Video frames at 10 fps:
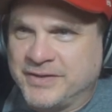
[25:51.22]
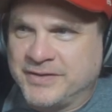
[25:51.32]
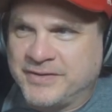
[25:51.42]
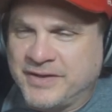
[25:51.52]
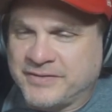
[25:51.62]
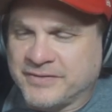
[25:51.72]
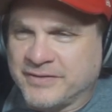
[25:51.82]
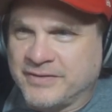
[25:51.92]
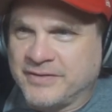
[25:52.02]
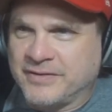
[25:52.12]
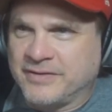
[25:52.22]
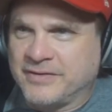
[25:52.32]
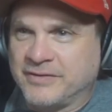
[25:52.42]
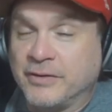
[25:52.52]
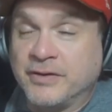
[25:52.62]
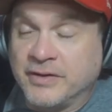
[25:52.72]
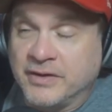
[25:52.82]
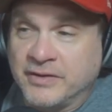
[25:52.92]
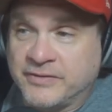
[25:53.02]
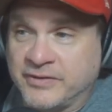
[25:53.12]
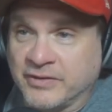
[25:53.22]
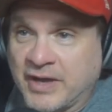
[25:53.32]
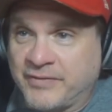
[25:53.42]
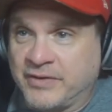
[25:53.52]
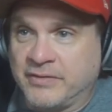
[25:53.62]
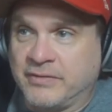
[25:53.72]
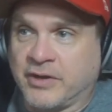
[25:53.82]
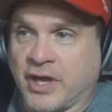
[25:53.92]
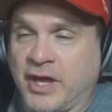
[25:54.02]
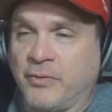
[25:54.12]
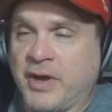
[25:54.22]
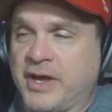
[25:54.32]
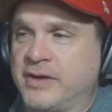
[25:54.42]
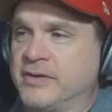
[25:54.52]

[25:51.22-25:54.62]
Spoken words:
this still haven't cut away.